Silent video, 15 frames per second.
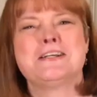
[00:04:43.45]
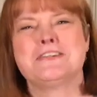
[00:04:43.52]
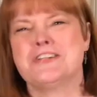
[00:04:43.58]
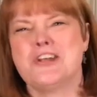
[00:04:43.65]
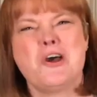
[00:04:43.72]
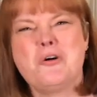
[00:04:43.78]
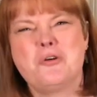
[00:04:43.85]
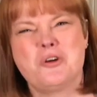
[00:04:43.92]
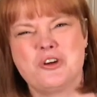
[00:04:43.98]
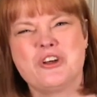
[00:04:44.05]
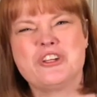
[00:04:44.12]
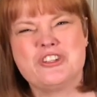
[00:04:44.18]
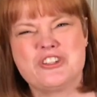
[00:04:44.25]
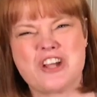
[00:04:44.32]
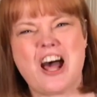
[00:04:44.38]
No
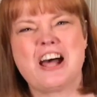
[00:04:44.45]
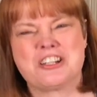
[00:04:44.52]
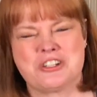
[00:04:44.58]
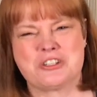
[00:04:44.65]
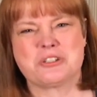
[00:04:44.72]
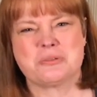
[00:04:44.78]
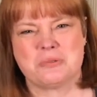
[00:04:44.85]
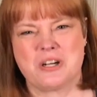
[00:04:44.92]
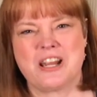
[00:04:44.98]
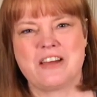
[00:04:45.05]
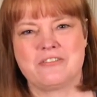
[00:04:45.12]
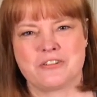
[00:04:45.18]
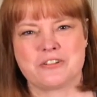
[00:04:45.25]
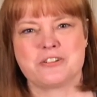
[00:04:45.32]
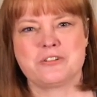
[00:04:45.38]
good doctor would
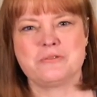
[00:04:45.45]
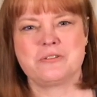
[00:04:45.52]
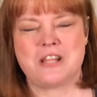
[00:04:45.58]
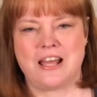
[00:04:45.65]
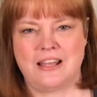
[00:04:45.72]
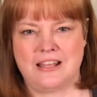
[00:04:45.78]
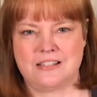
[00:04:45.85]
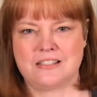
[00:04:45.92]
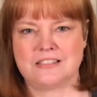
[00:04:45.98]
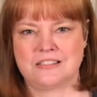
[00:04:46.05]
ever do that.